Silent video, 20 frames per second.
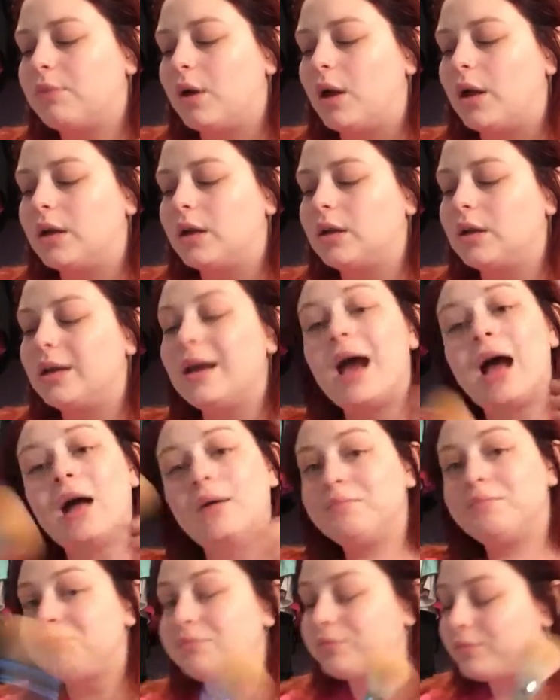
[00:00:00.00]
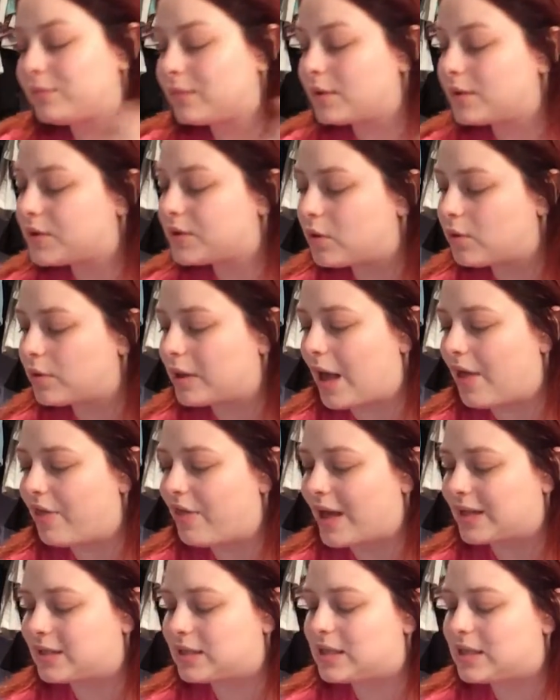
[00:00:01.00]
But yeah, so yeah,
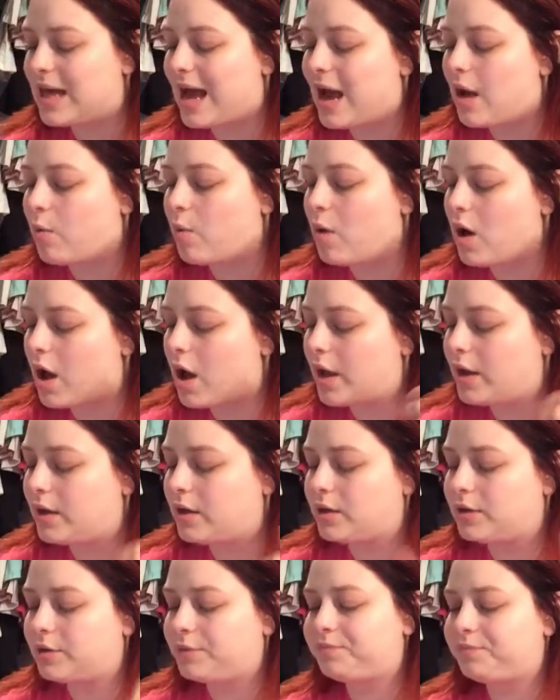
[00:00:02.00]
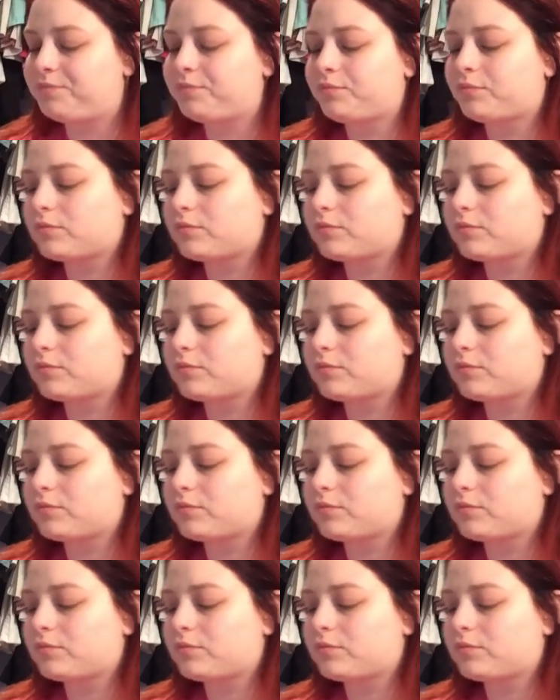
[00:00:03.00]
that's that one.